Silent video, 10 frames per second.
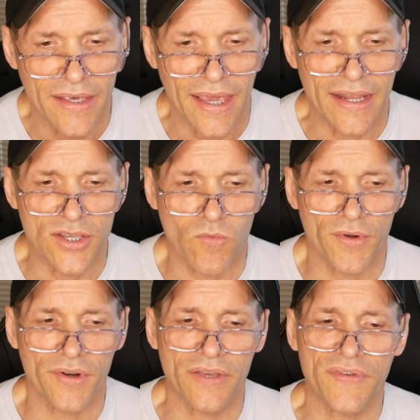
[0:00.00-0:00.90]
and he's
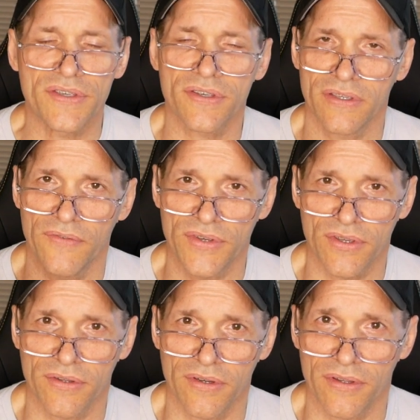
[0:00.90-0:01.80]
wondering if he's
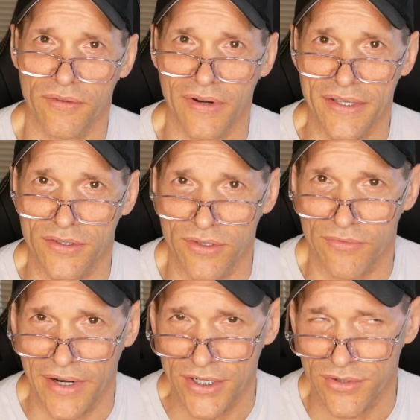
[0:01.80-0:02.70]
on the
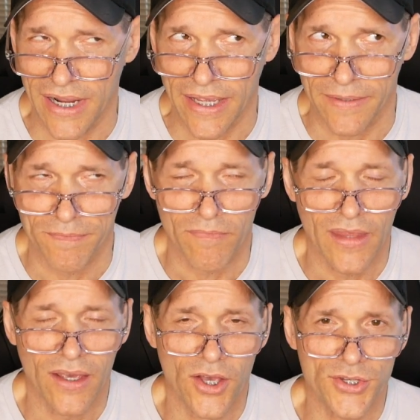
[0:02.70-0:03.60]
right track.
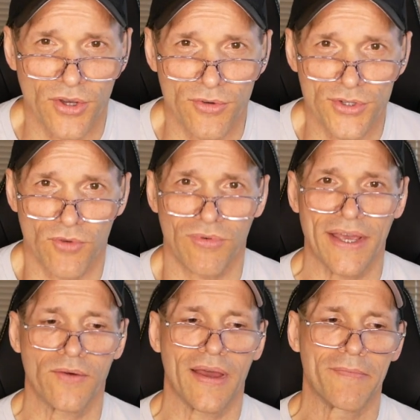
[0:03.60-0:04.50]
So
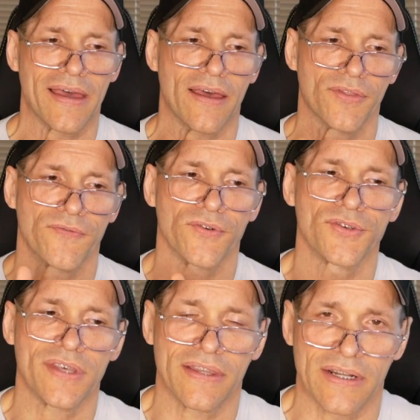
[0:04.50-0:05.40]
right away, Matt, the
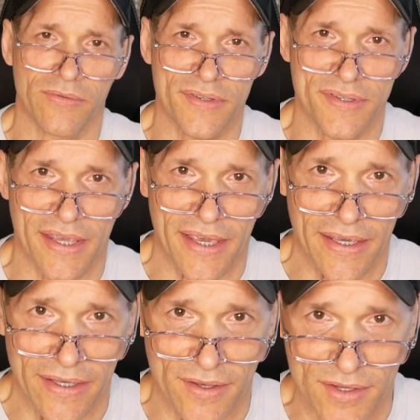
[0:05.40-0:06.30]
first thing that I would
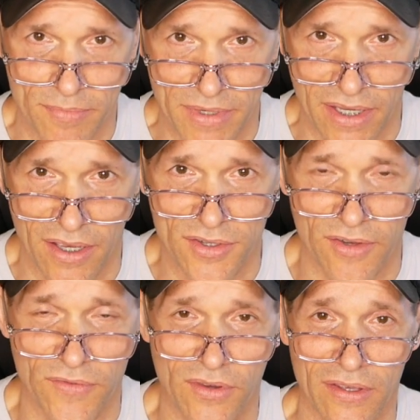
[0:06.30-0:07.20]
say is because
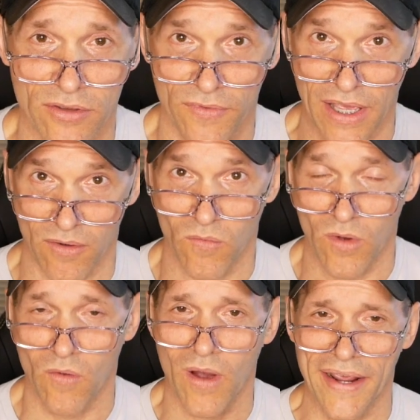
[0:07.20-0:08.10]
of you've got
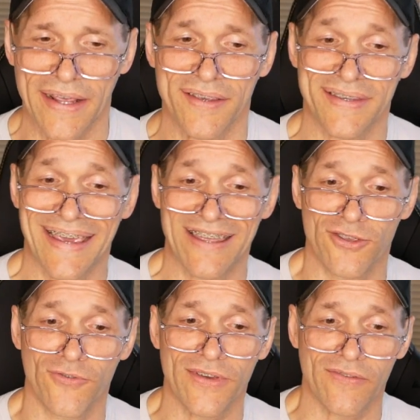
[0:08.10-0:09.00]
a wide ISA, and
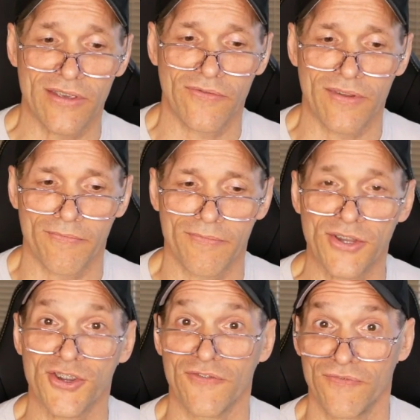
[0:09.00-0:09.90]
you've even
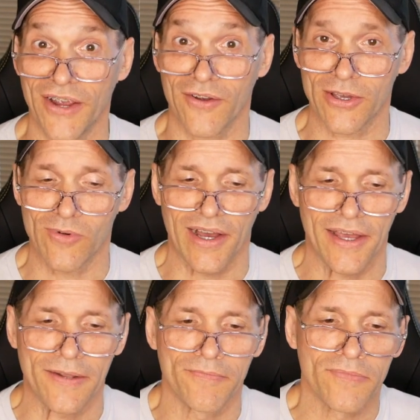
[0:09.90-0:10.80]
mentioned very
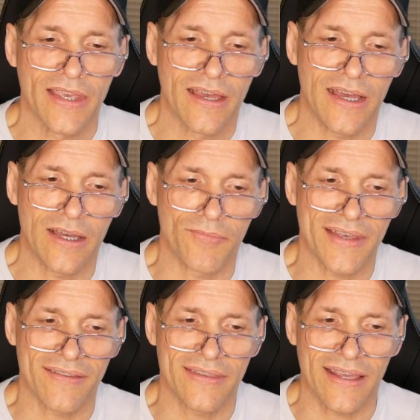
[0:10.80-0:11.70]
wide,
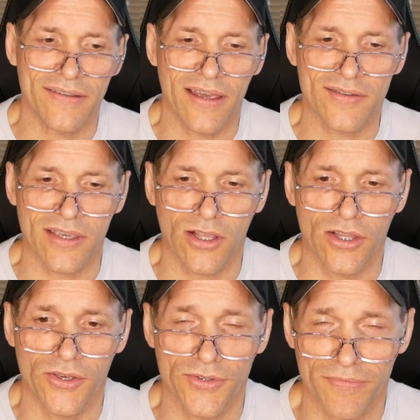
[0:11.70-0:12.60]
that doesn't
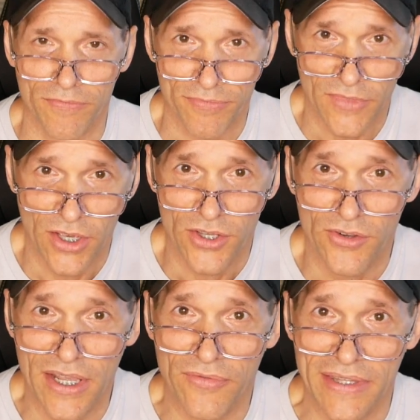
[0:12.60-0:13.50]
close, you
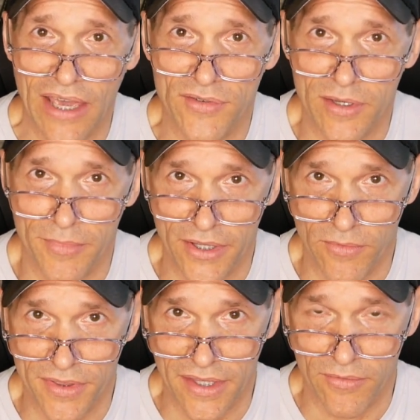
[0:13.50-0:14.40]
definitely have somebody
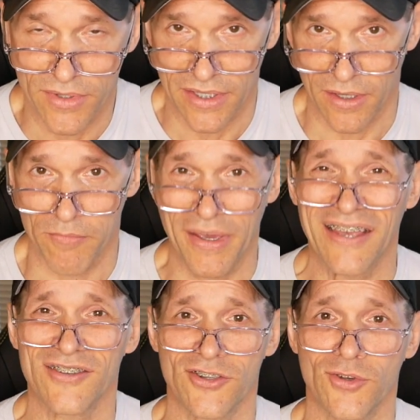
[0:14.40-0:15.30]
with a
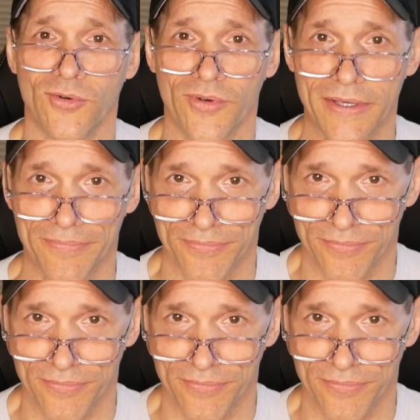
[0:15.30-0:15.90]
compensatory